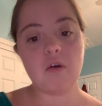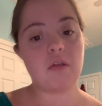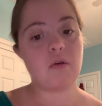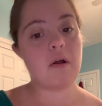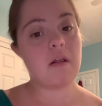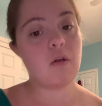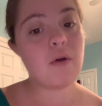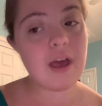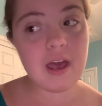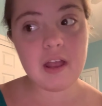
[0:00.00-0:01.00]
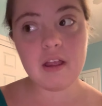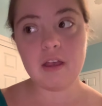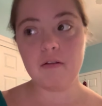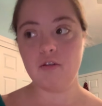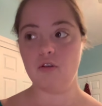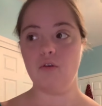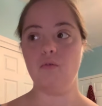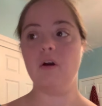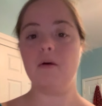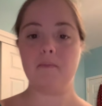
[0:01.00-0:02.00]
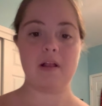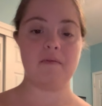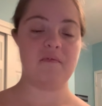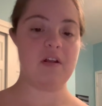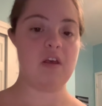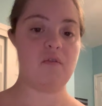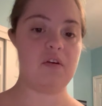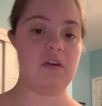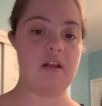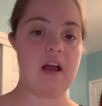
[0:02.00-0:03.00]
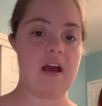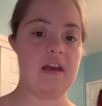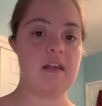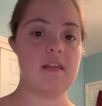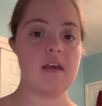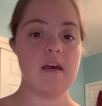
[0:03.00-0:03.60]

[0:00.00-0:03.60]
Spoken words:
So I'm gonna go ahead and do a makeup video for you guys.